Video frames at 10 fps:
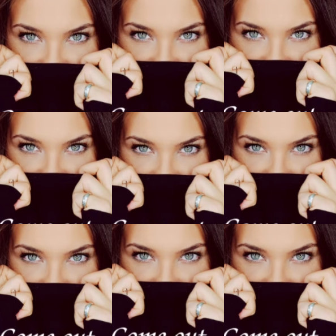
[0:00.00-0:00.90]
we
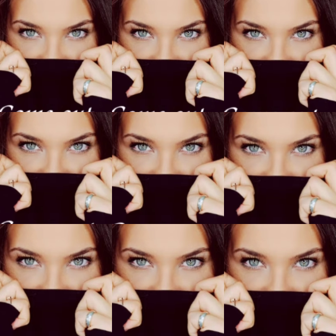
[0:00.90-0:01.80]

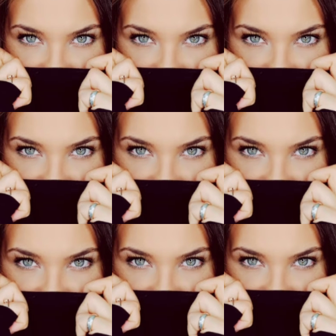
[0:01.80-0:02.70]
oftentimes don't
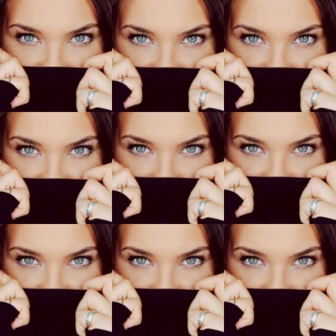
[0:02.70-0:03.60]
see what God
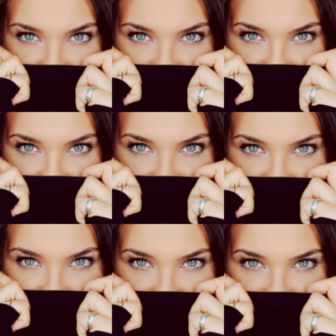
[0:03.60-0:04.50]
sees in
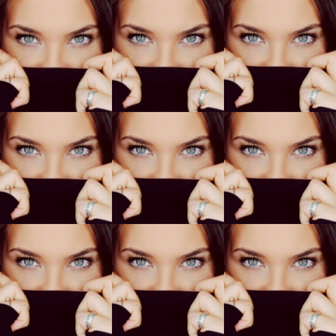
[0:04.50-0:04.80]
us.